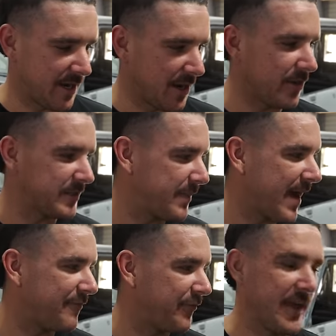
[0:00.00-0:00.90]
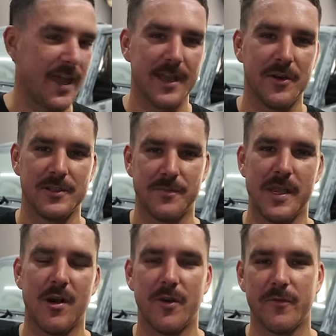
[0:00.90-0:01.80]
I know it's bad for the aircon to
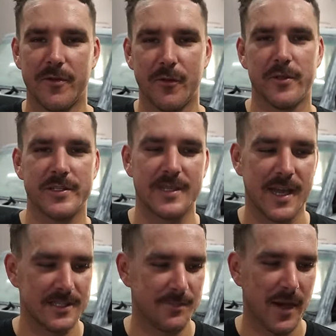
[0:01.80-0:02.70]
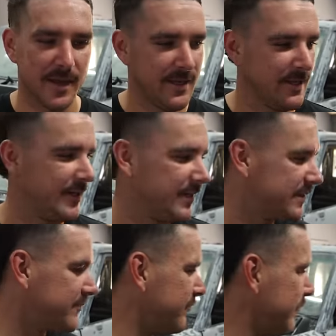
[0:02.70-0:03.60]
be on with all this dust, but
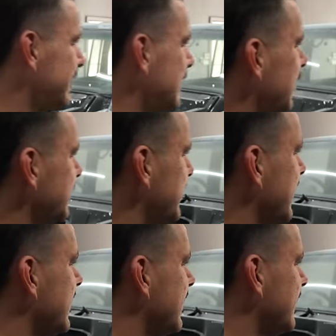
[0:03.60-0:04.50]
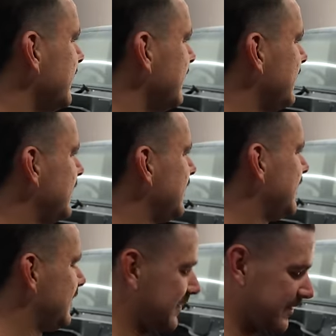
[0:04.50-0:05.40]
it's really hot today, hey? Oh,
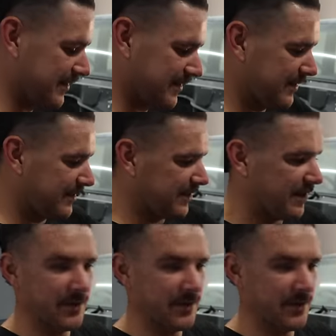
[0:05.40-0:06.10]
unbelievable.